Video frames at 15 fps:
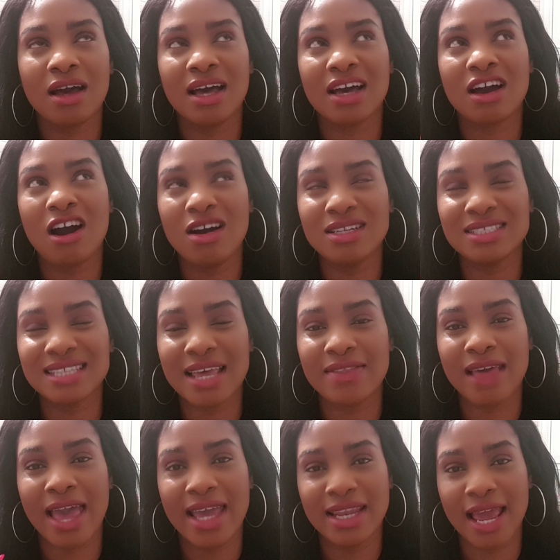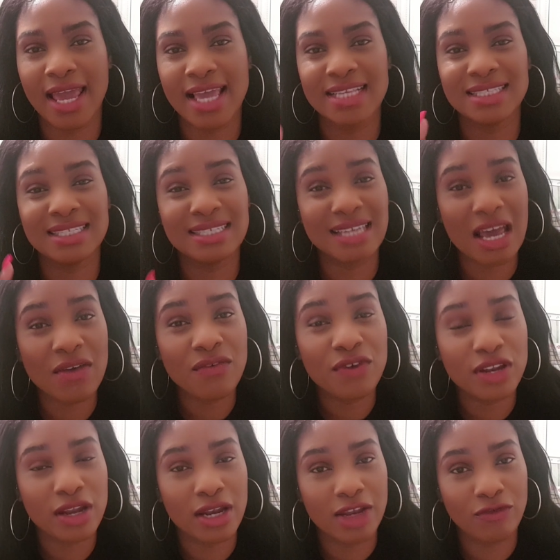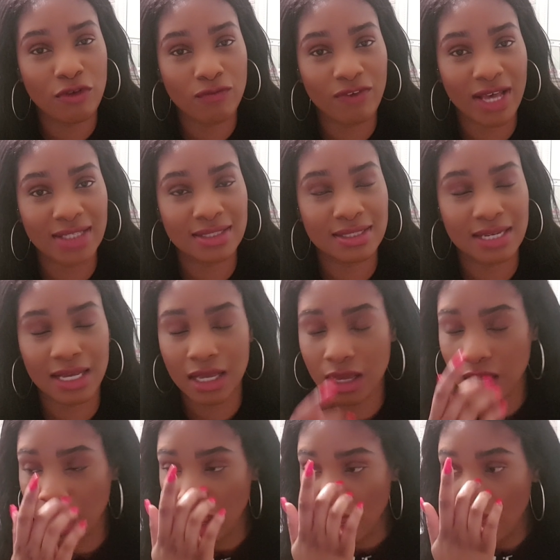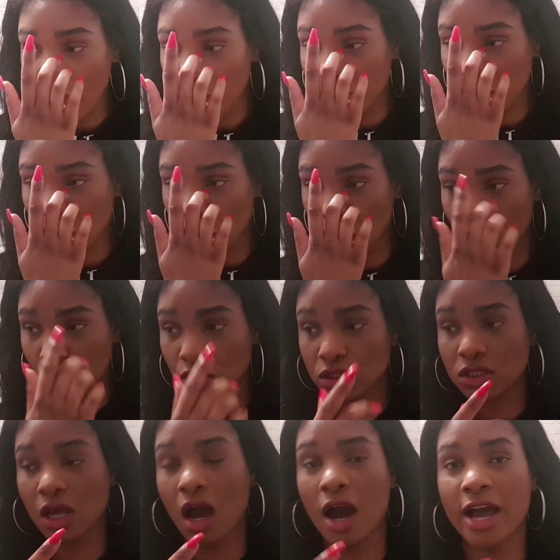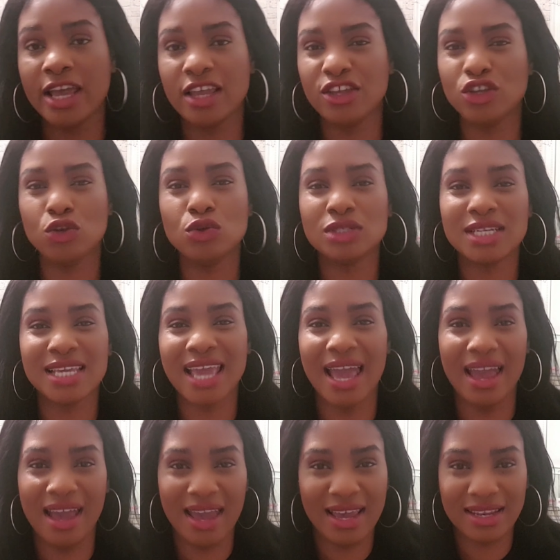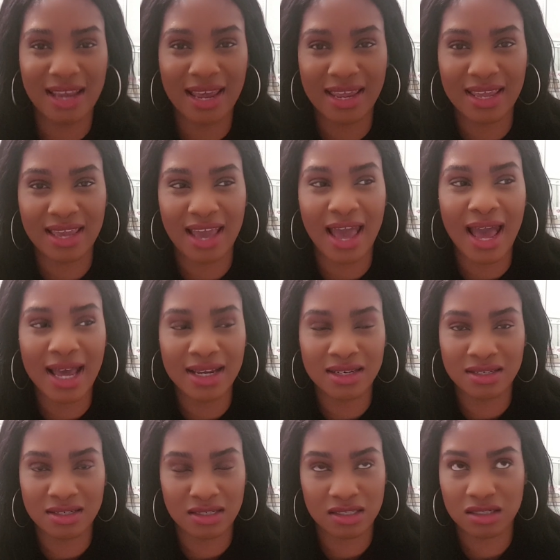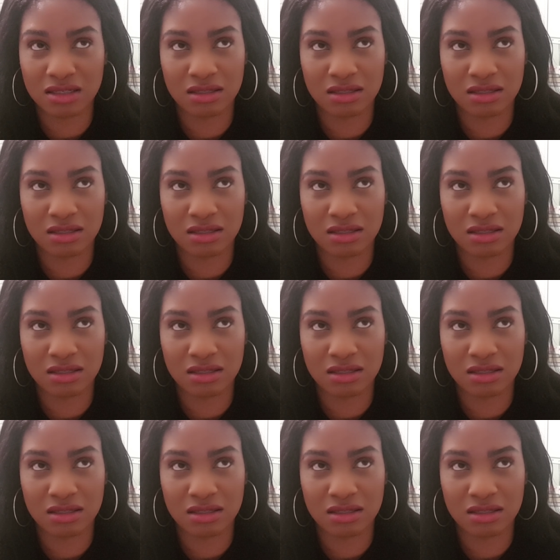can't say the headache is definitely from fasting, because I usually get a headache and